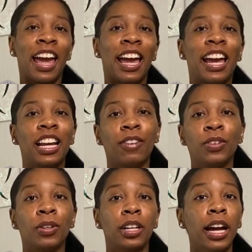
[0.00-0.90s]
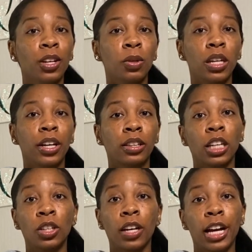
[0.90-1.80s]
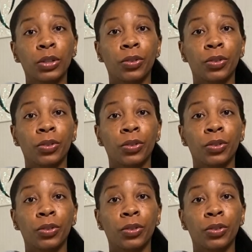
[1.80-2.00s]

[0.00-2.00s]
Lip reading: And if you're not new here, thank you guys for